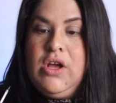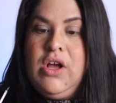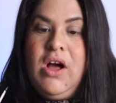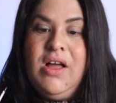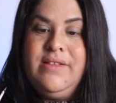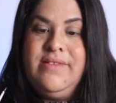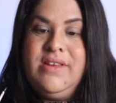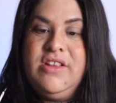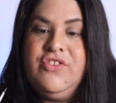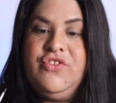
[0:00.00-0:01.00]
God
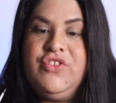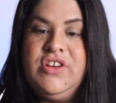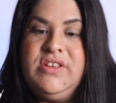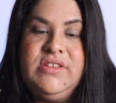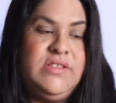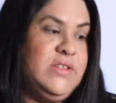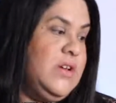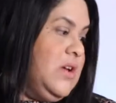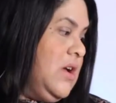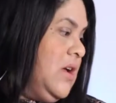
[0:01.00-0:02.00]
didn't just
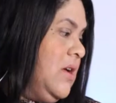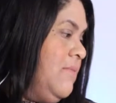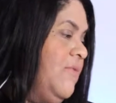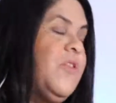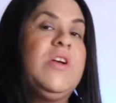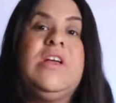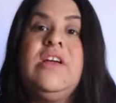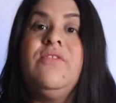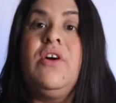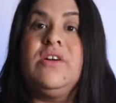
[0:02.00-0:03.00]

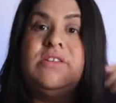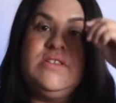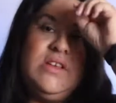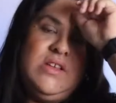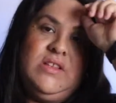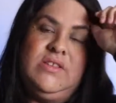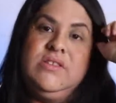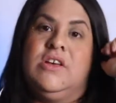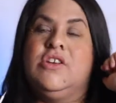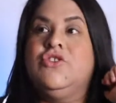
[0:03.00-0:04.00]
forgive our
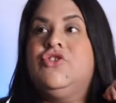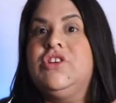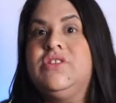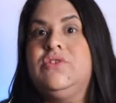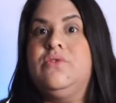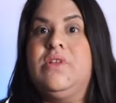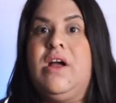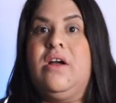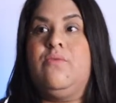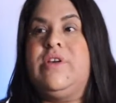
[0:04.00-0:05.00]
sins just so
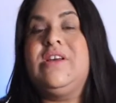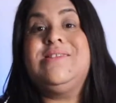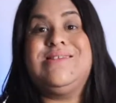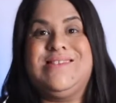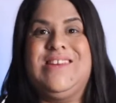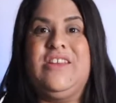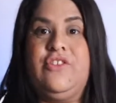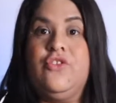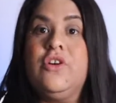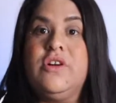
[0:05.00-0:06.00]
that we can sit
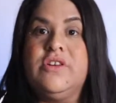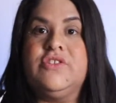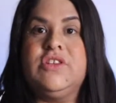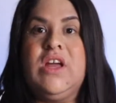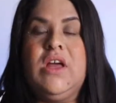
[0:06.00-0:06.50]
in church.